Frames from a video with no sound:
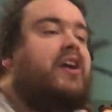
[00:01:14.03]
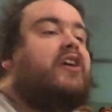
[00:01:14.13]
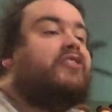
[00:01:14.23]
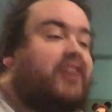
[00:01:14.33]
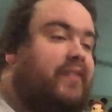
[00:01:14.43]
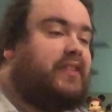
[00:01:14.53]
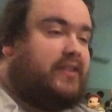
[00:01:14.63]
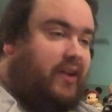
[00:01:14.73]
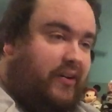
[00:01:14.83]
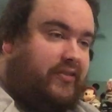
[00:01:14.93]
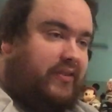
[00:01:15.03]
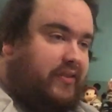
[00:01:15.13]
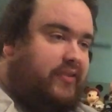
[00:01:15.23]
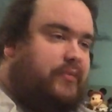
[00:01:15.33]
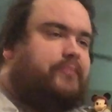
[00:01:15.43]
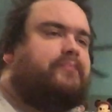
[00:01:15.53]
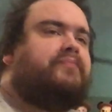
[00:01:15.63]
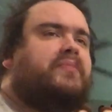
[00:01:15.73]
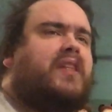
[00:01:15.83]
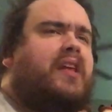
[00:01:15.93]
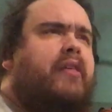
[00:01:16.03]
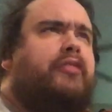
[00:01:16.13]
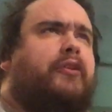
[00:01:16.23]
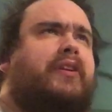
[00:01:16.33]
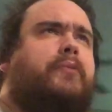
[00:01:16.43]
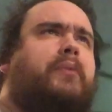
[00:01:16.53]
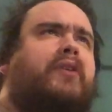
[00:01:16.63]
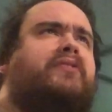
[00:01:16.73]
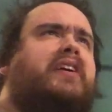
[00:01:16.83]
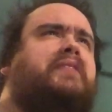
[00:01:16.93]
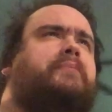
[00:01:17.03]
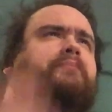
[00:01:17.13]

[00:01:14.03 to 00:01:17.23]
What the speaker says: Jonathan Larson's 30th birthday.